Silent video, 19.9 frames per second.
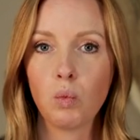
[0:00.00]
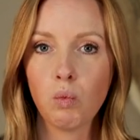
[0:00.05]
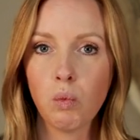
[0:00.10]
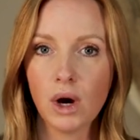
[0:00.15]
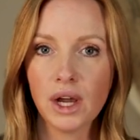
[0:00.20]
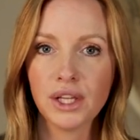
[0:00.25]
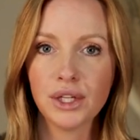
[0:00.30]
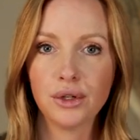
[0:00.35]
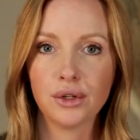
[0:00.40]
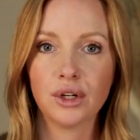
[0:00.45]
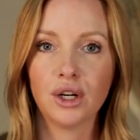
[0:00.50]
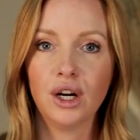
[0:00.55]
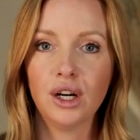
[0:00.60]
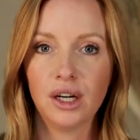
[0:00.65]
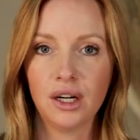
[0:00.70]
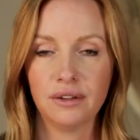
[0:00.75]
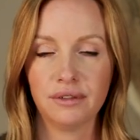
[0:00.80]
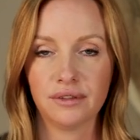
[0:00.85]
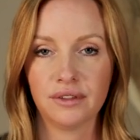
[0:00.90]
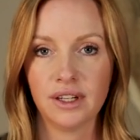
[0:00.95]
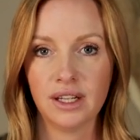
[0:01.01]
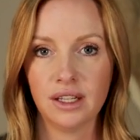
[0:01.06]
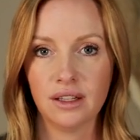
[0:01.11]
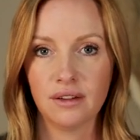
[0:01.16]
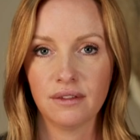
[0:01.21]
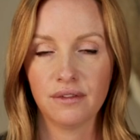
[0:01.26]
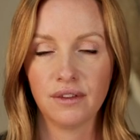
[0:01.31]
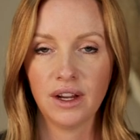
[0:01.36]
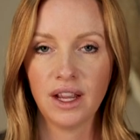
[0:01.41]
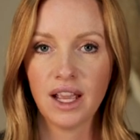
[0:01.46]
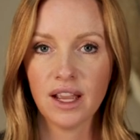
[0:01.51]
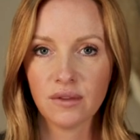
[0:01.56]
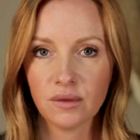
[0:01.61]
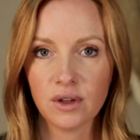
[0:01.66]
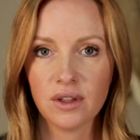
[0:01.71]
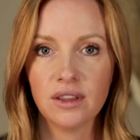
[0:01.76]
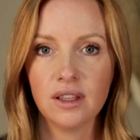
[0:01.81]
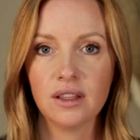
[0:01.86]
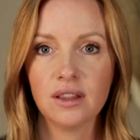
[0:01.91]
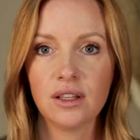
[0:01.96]
what you're offering for
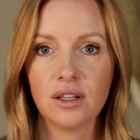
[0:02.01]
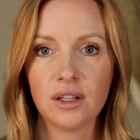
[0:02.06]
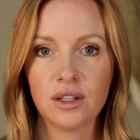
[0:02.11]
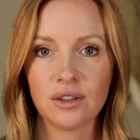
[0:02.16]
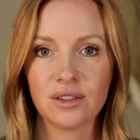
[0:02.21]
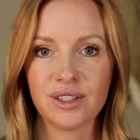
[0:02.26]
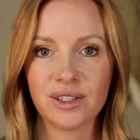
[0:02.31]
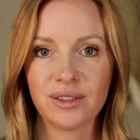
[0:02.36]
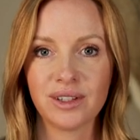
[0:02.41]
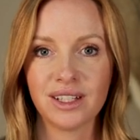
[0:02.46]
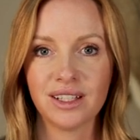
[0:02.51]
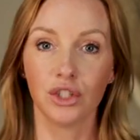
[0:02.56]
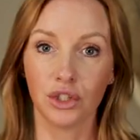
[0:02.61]
everything that you're doing.